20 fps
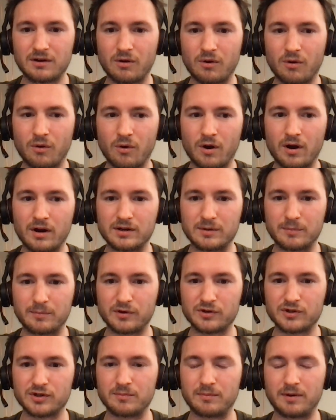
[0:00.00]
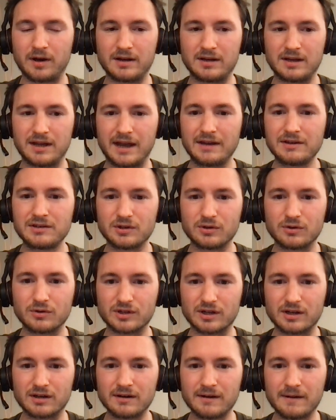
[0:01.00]
or a deposit by the end
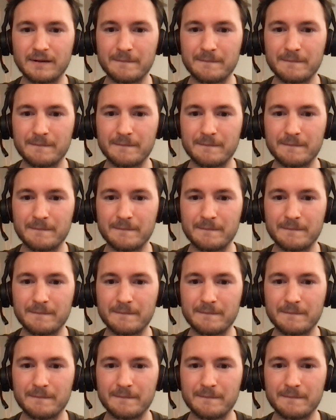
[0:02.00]
user,